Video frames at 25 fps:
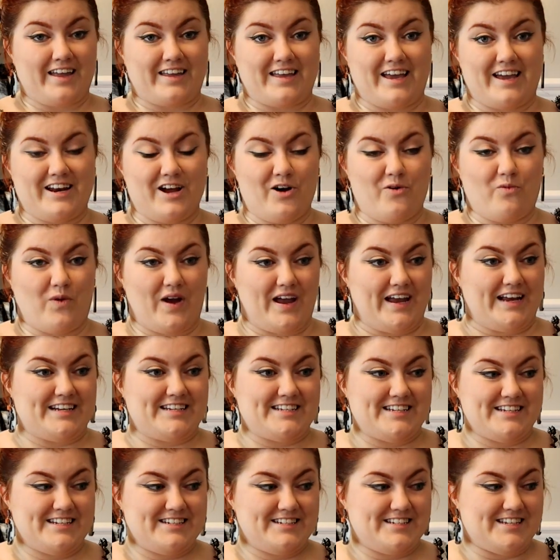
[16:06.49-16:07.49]
I cannot
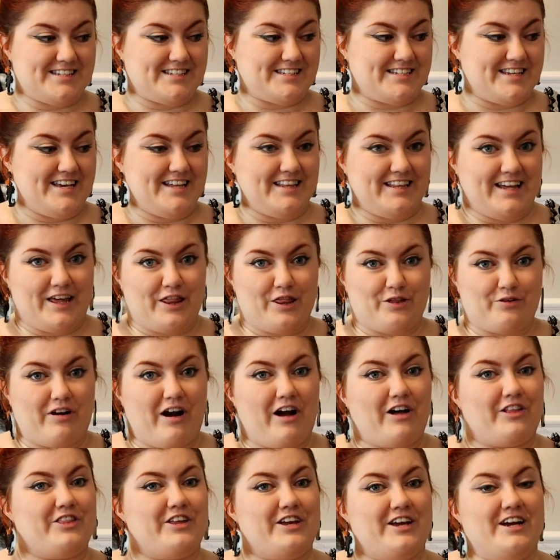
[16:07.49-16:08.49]
wait to see like
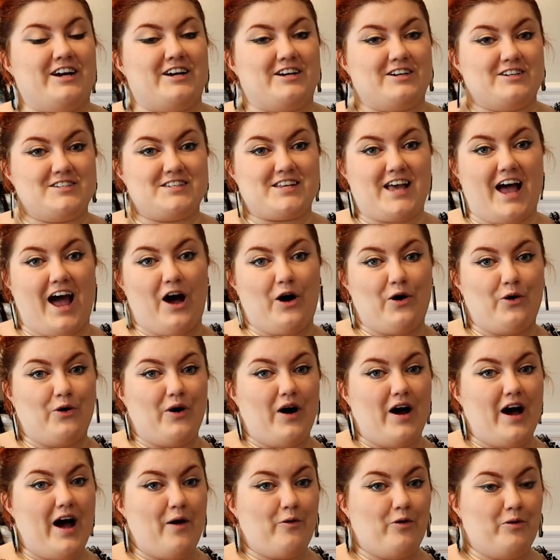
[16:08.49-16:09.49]
throughout the years
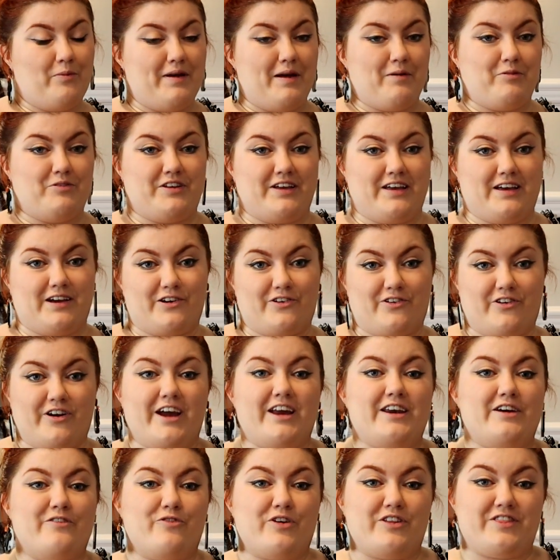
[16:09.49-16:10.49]
how I will be able to get
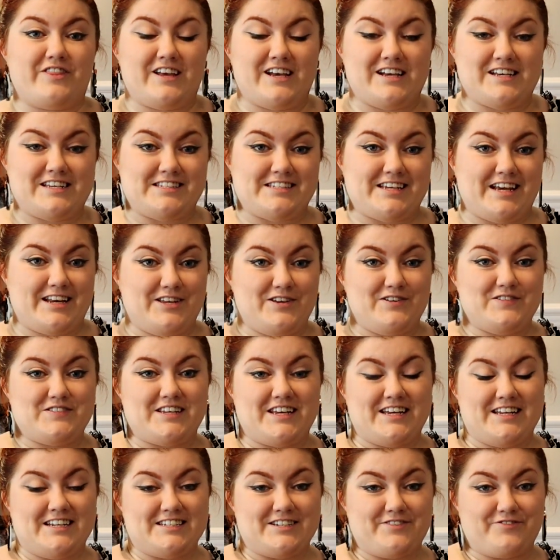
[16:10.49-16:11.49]
creative with this and use
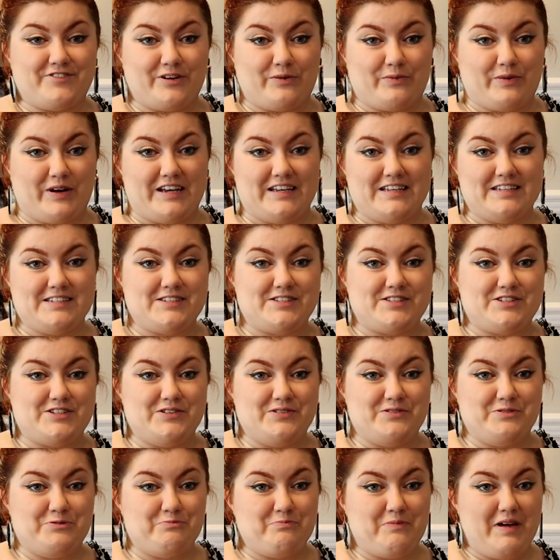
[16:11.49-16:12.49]
it in different ways
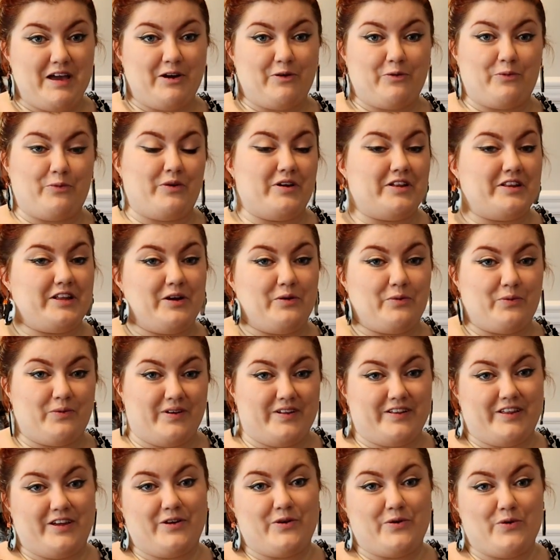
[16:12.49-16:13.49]
to make really,
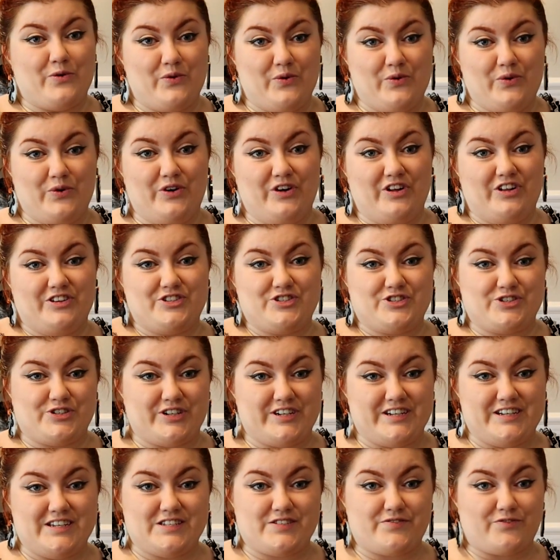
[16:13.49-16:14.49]
really cool
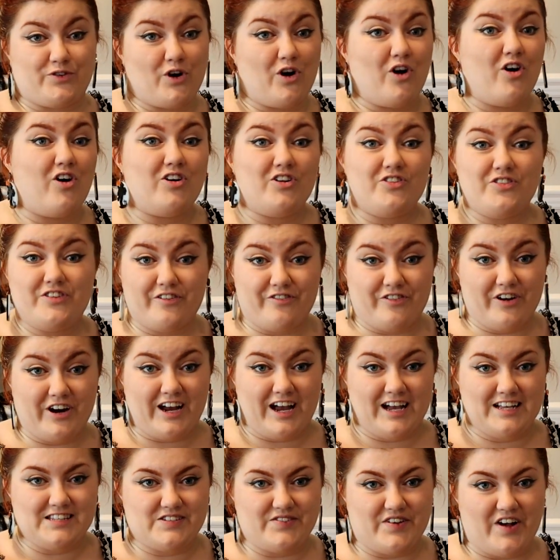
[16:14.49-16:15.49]
trees for all
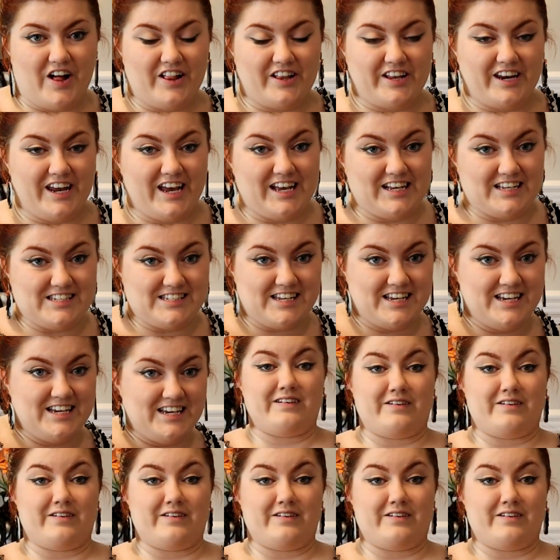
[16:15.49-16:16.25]
different kinds of holidays.